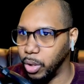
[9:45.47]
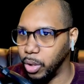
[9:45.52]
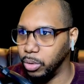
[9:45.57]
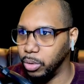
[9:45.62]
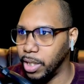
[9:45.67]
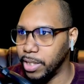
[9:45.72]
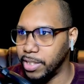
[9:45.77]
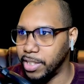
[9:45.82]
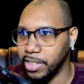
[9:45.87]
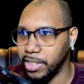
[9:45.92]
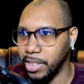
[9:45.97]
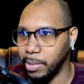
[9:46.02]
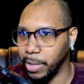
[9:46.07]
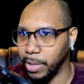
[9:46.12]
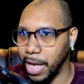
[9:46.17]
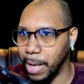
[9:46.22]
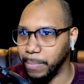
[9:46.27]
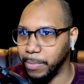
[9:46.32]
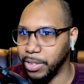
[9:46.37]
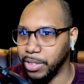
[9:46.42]
Let's just see what
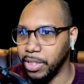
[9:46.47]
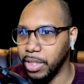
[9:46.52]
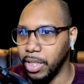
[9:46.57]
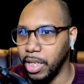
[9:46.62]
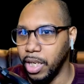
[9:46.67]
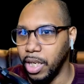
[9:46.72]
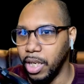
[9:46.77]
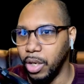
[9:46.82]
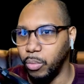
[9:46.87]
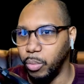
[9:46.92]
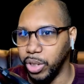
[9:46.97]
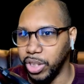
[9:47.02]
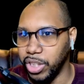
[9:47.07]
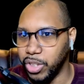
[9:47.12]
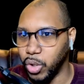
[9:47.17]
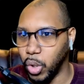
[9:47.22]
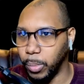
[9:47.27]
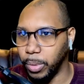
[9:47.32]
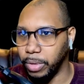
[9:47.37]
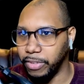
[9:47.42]
happens with the
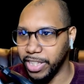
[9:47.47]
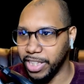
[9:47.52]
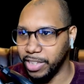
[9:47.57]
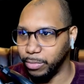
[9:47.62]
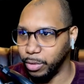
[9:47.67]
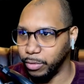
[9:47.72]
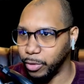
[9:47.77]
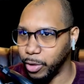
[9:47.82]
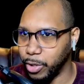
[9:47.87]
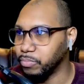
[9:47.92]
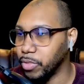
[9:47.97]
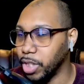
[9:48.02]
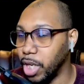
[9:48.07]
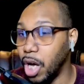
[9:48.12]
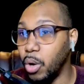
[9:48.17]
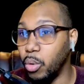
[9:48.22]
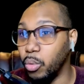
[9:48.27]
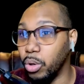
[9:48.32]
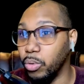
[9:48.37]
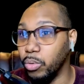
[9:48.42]
Storm to Festival first.
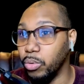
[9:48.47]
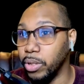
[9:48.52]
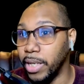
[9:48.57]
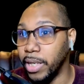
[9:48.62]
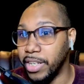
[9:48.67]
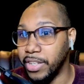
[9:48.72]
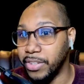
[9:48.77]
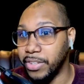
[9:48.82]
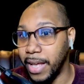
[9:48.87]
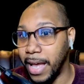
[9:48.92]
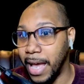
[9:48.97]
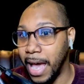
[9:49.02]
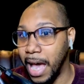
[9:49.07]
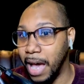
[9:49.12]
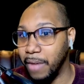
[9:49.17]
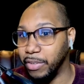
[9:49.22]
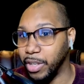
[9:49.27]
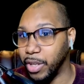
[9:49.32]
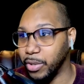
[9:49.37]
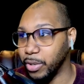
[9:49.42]
Oh, they just have
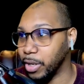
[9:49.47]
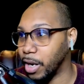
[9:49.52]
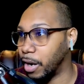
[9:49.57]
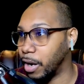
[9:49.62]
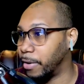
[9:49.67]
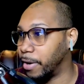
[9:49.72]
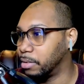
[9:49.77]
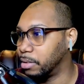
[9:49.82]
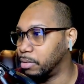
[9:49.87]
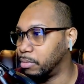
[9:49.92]
another Karn.